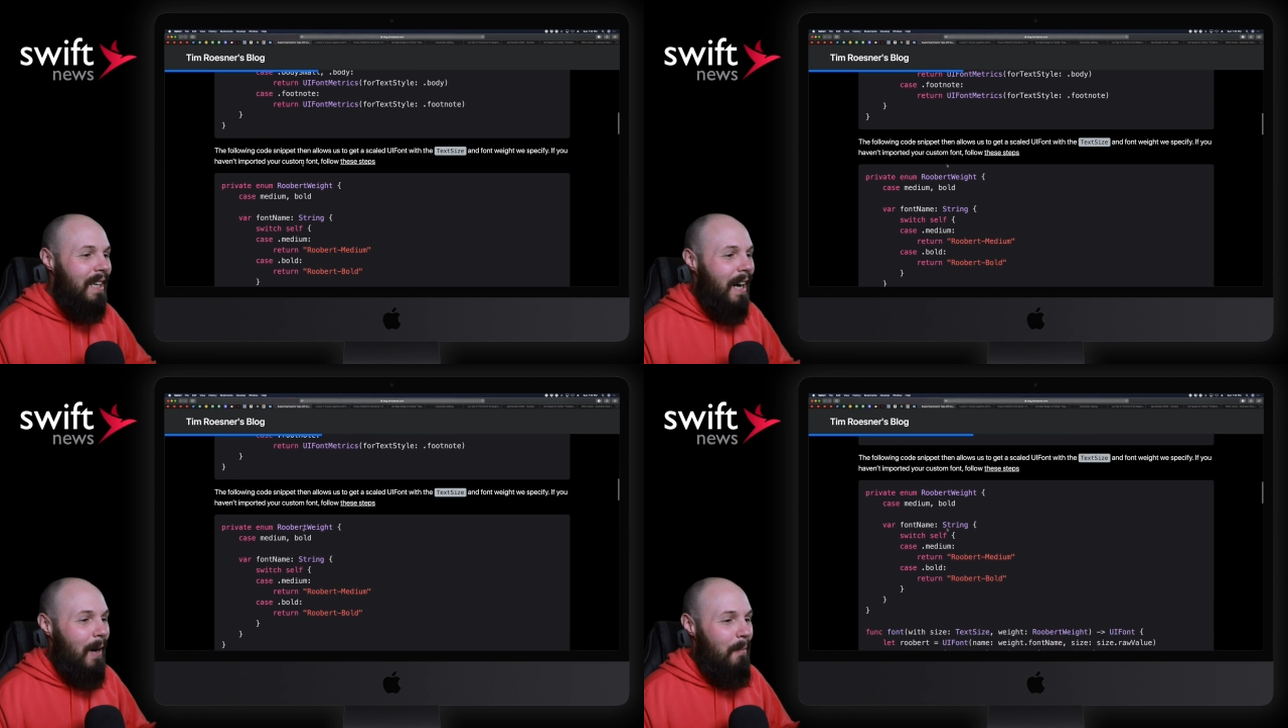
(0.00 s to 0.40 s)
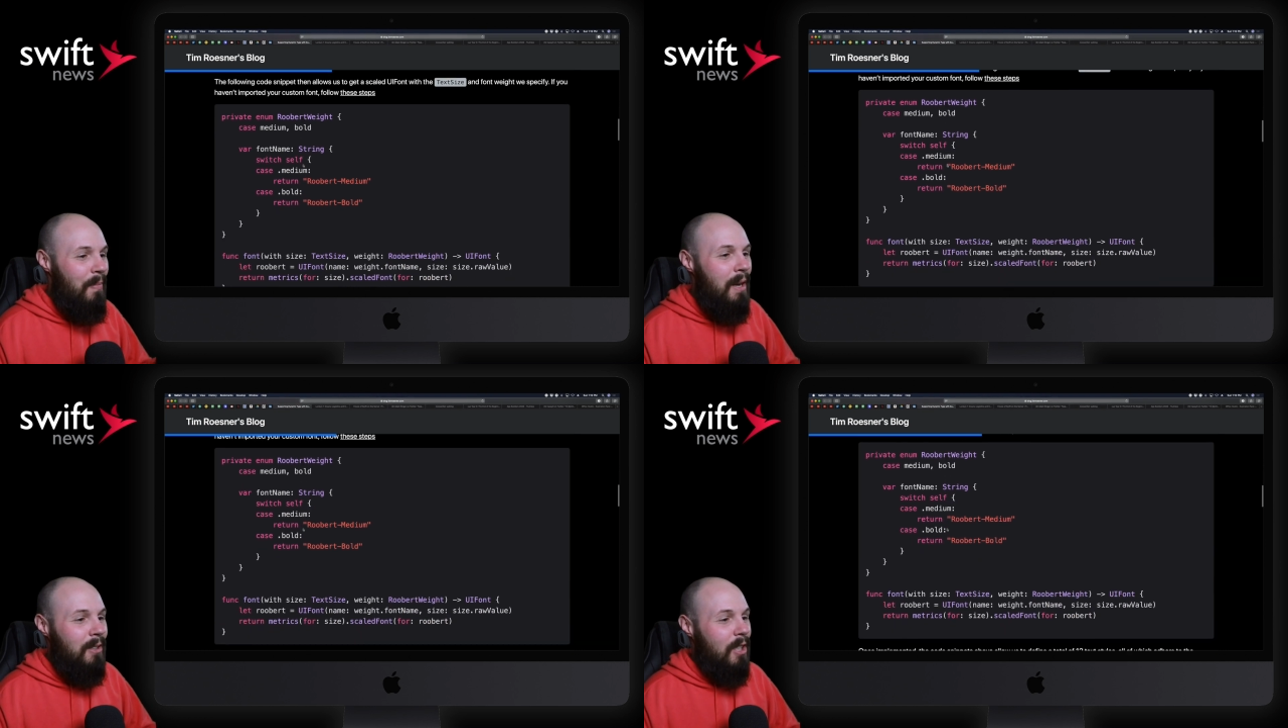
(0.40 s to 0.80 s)

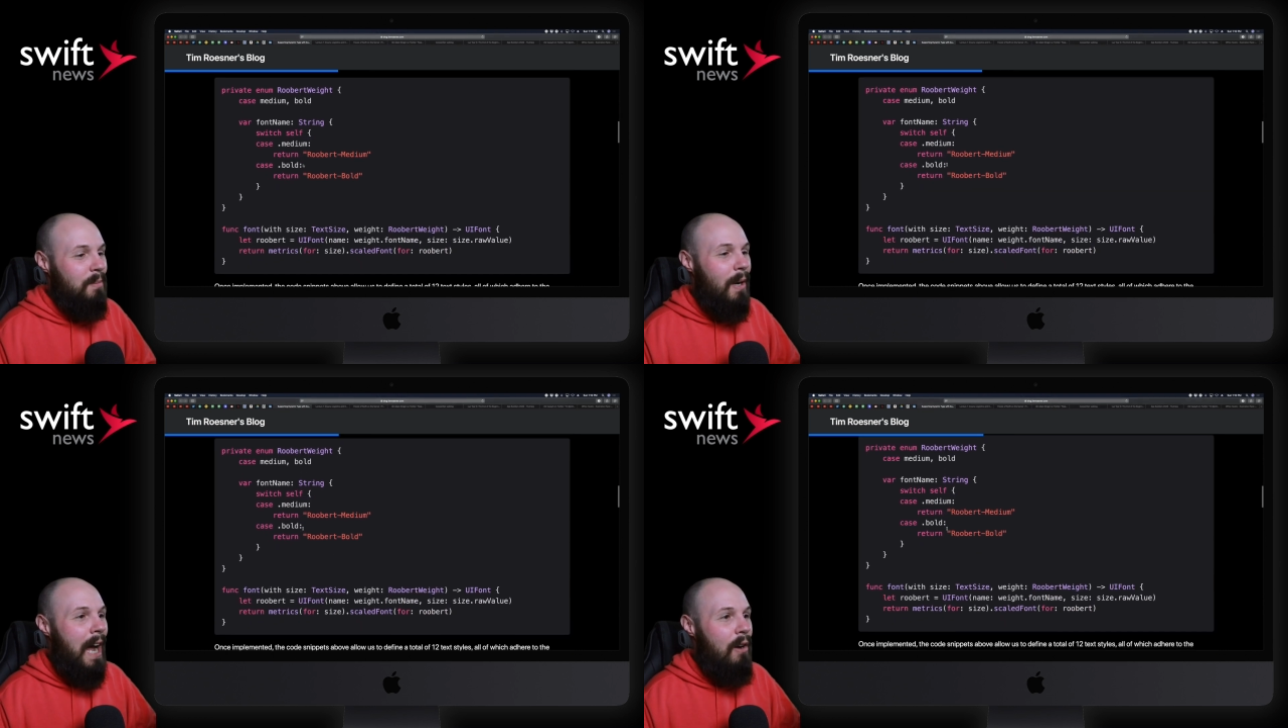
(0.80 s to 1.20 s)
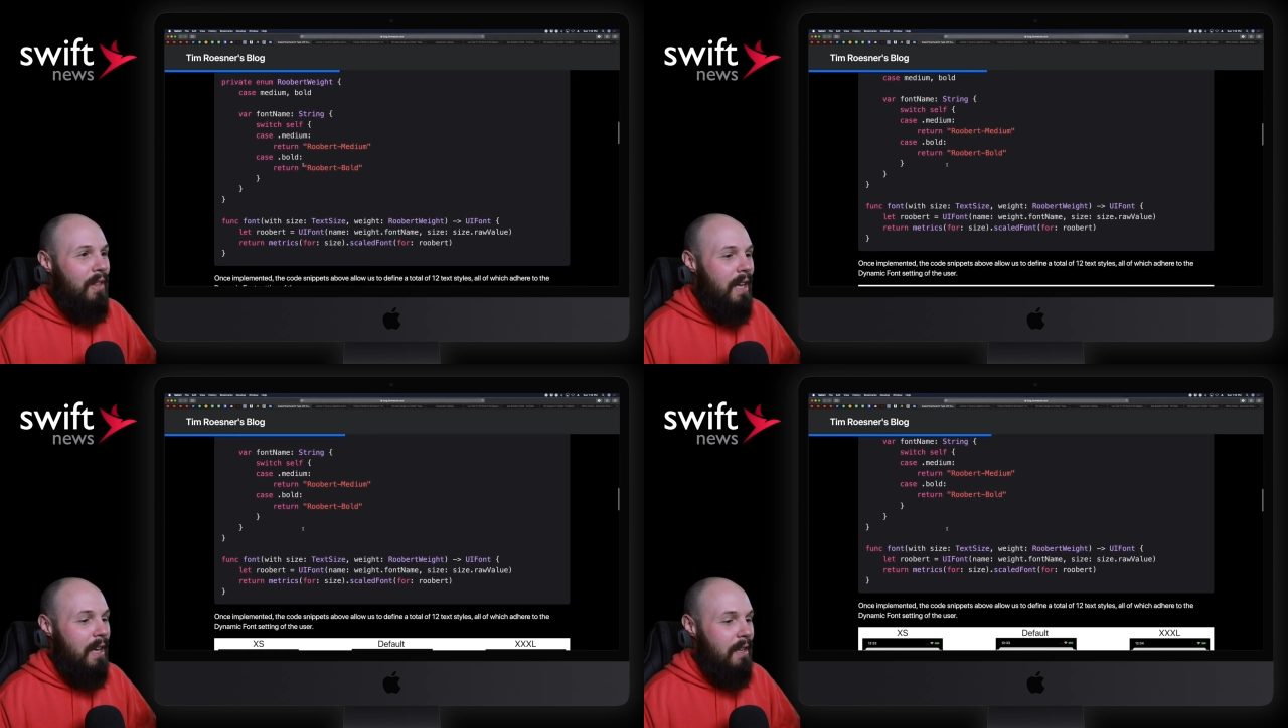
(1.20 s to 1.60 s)
Talks about how
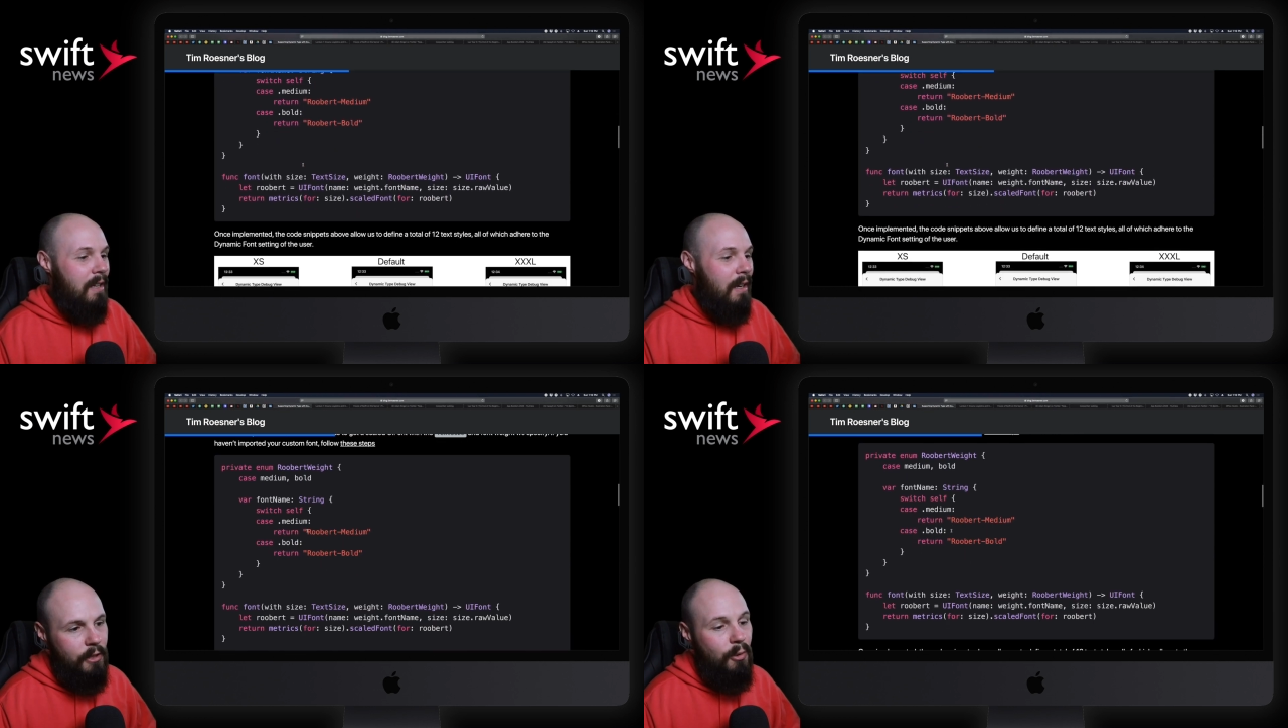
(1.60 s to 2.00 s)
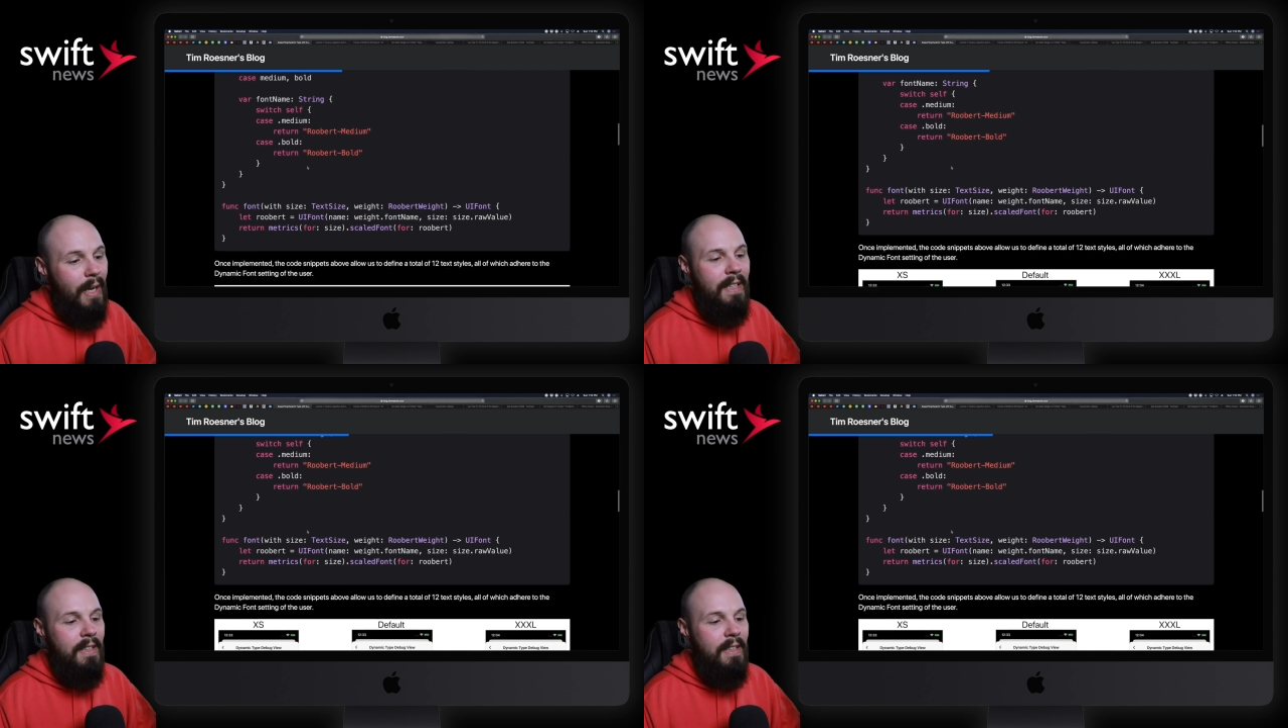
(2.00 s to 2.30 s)
they created